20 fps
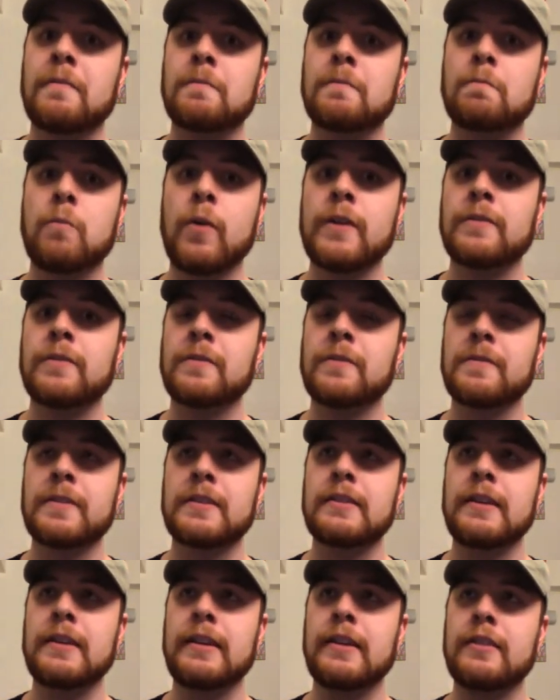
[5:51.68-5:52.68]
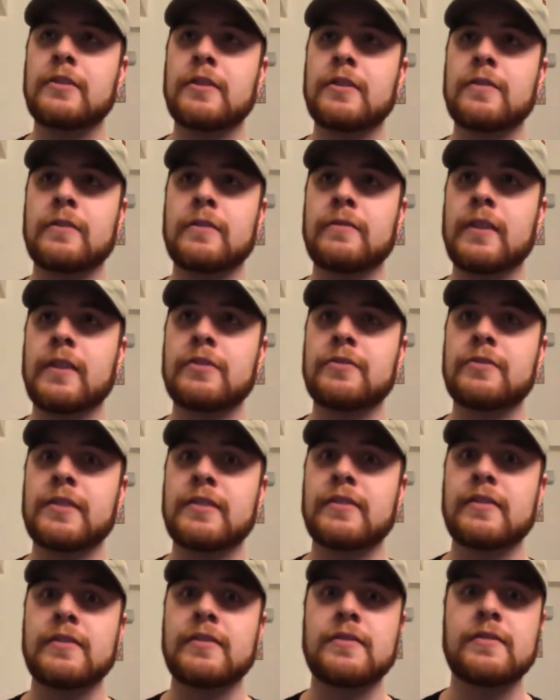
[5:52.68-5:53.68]
Points for Victini just for fudge
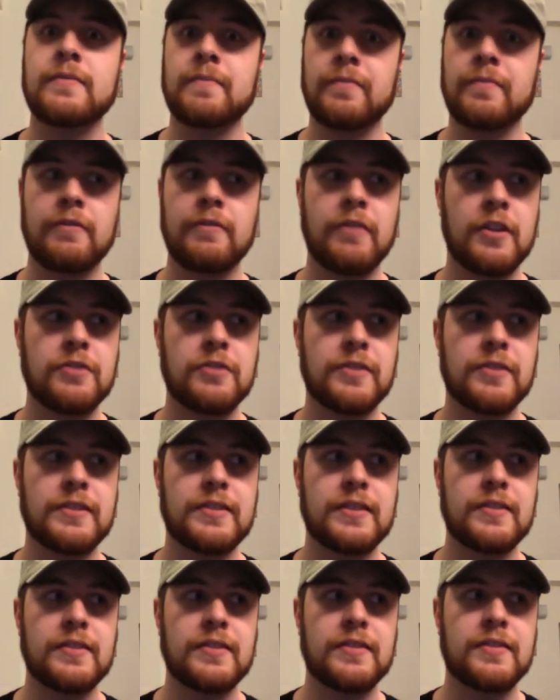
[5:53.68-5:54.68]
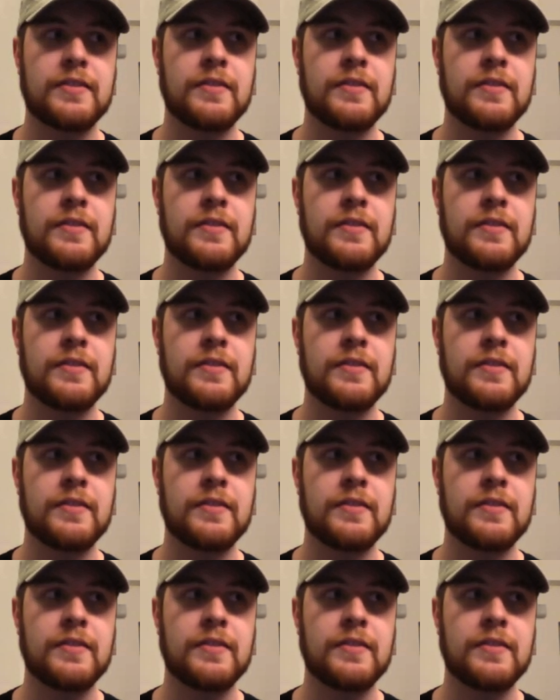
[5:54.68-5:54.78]
reasons. Fudge reasons.